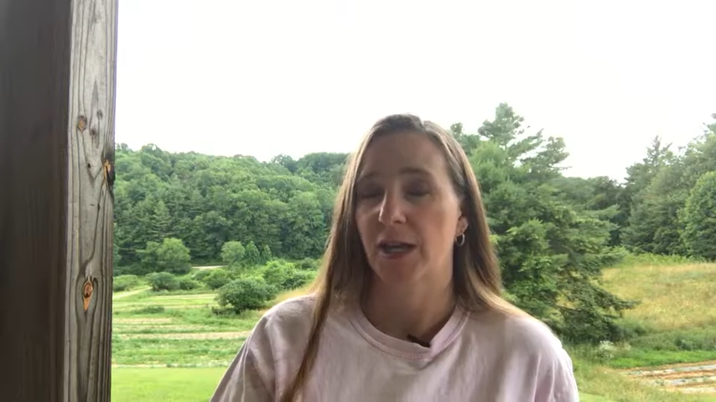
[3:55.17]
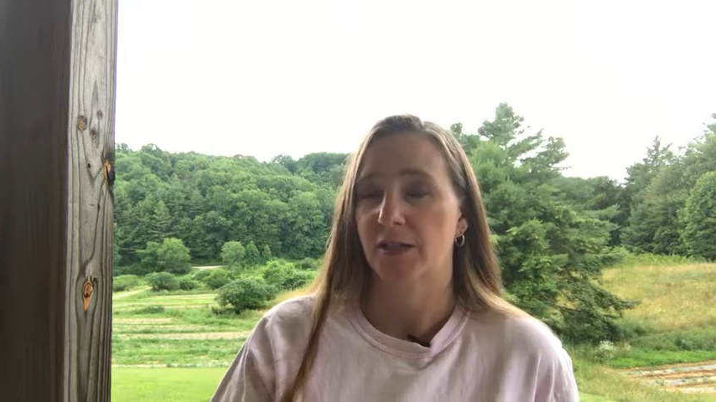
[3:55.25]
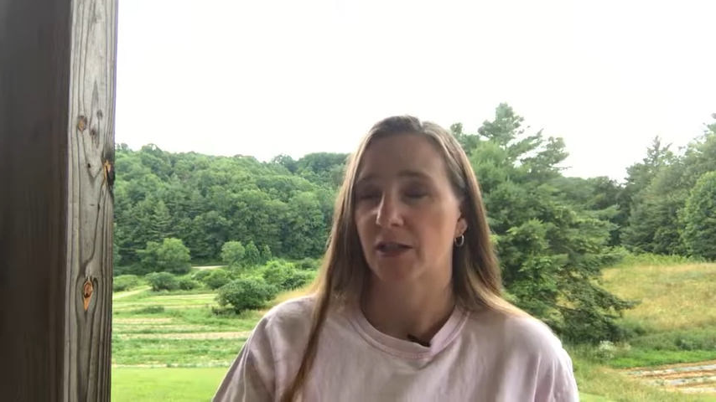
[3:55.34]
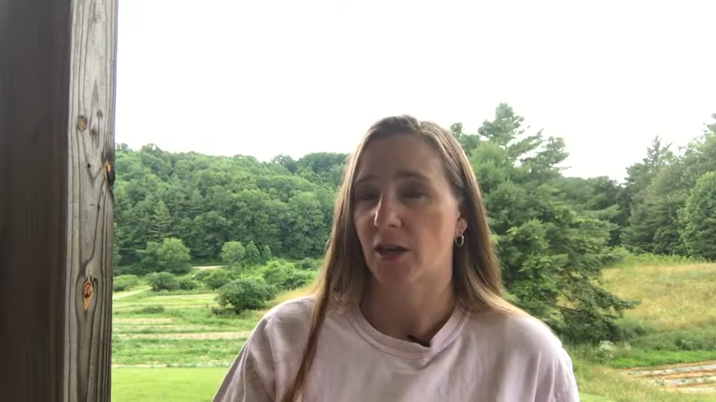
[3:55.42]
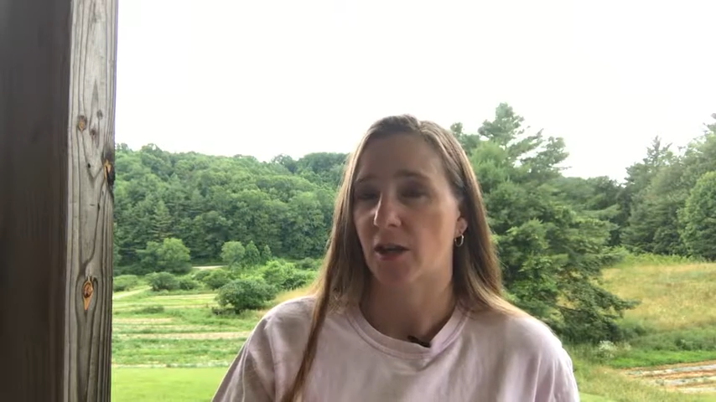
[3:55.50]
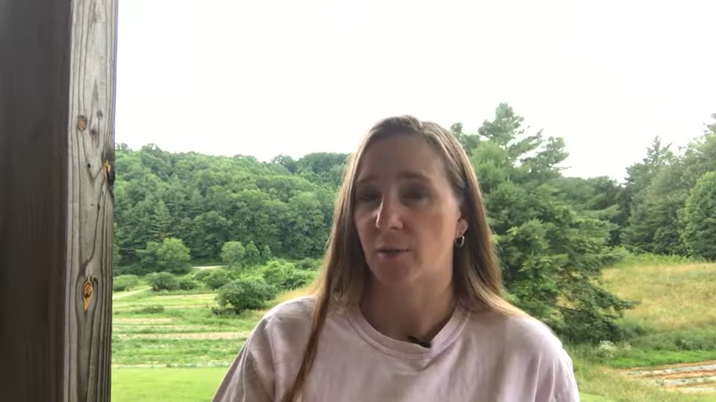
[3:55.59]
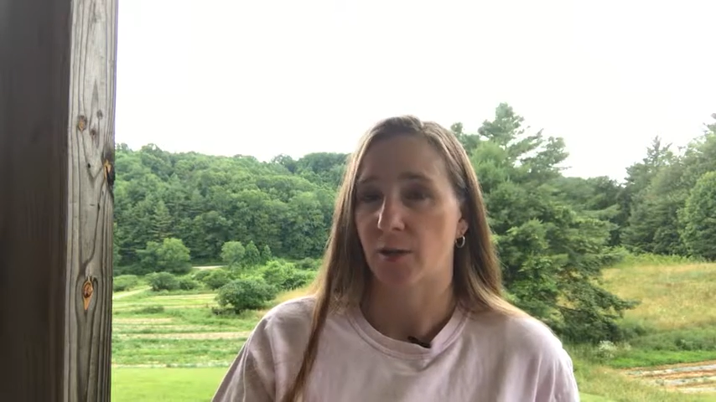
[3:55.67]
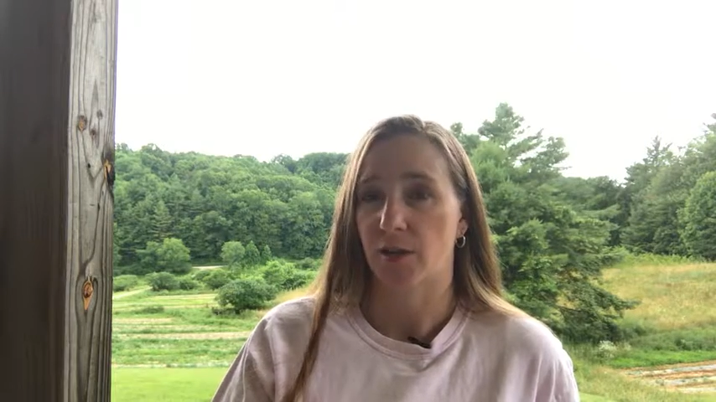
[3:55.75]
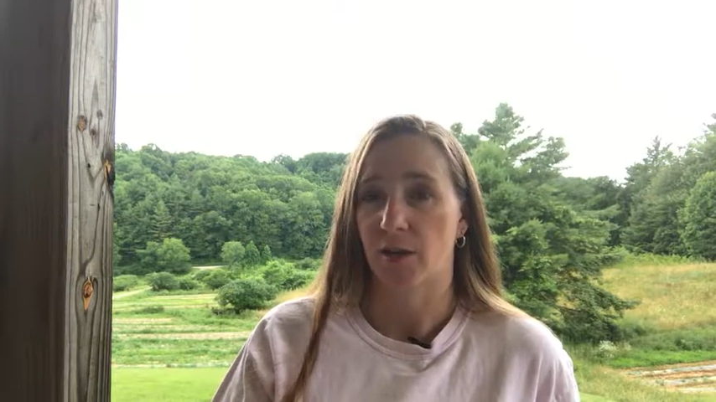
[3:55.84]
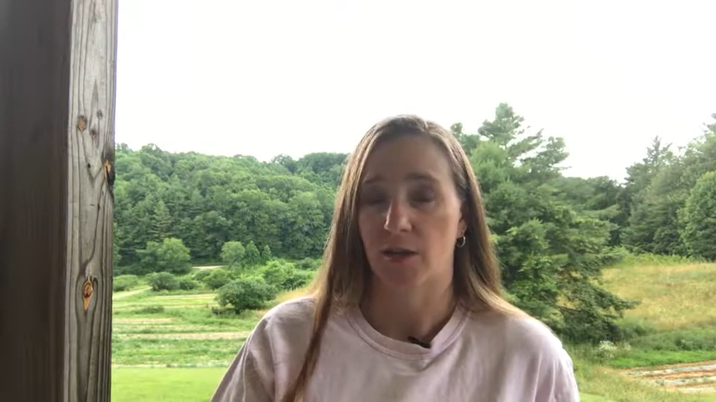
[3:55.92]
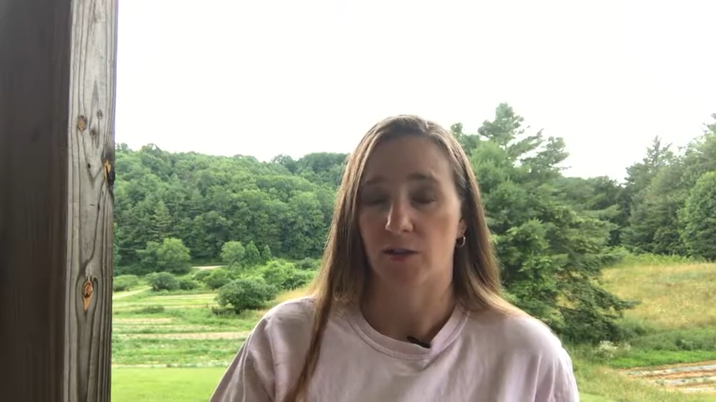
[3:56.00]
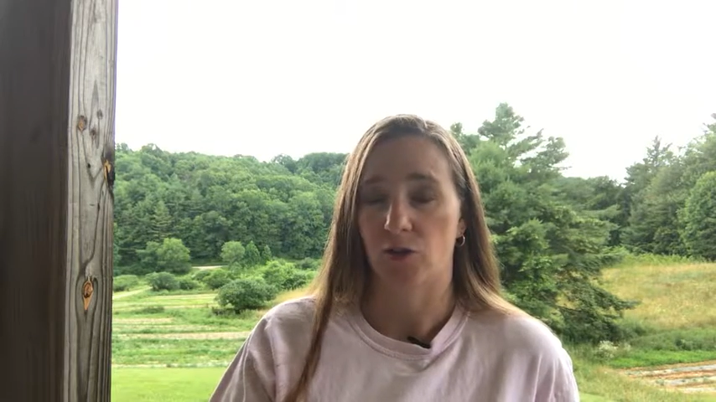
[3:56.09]
to come
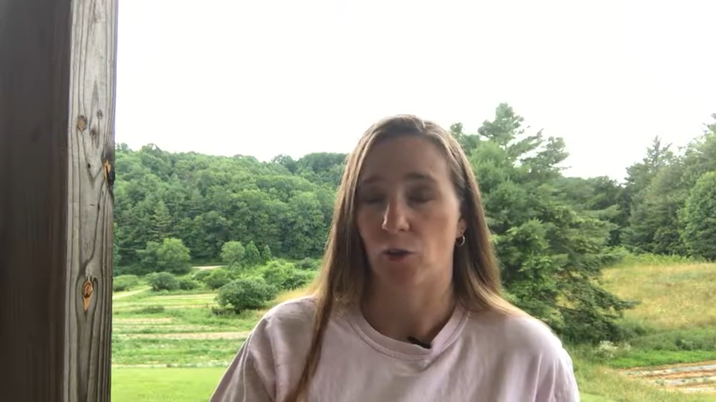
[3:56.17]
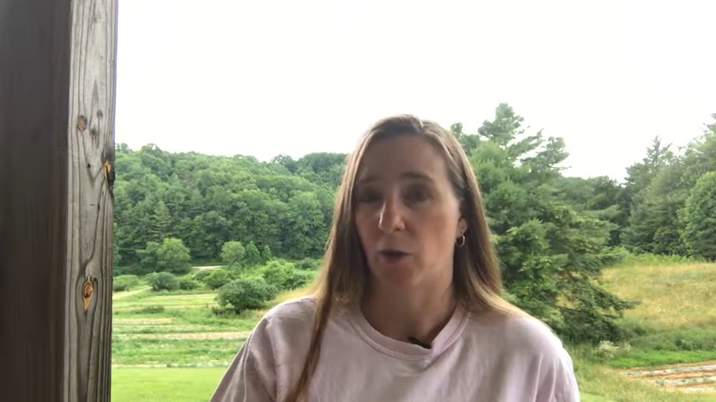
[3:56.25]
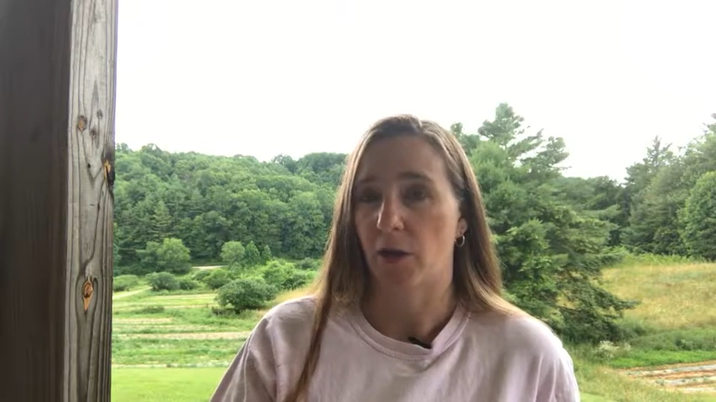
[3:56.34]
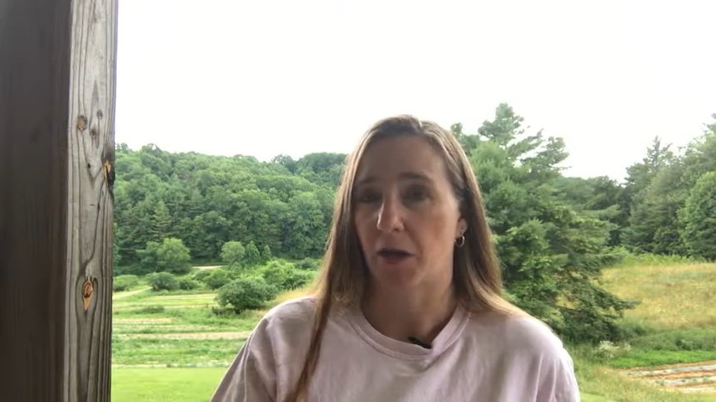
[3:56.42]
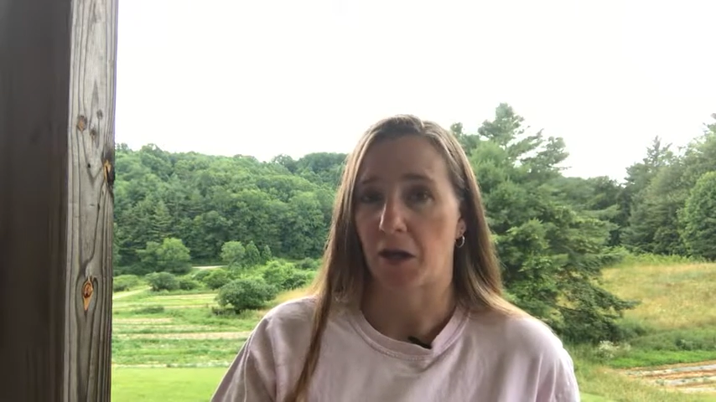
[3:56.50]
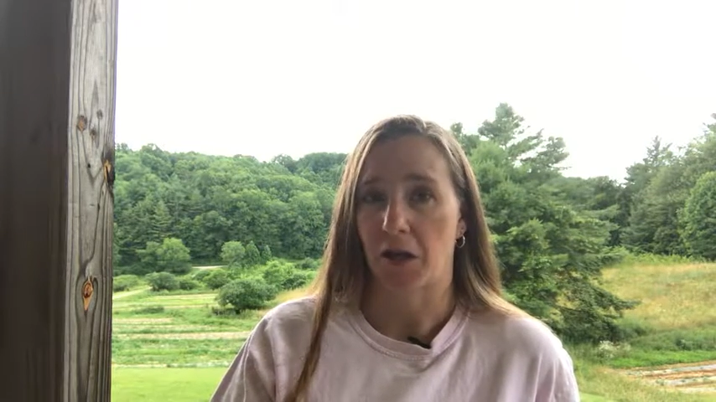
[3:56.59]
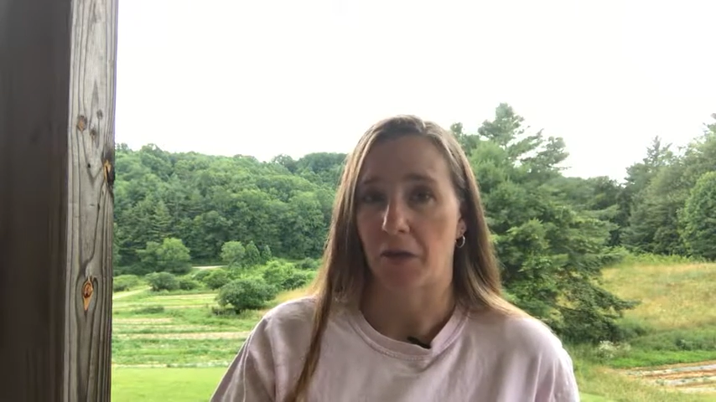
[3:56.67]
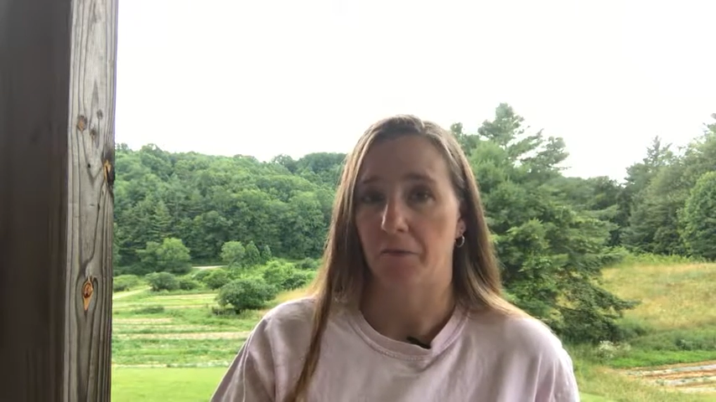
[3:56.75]
and enjoy,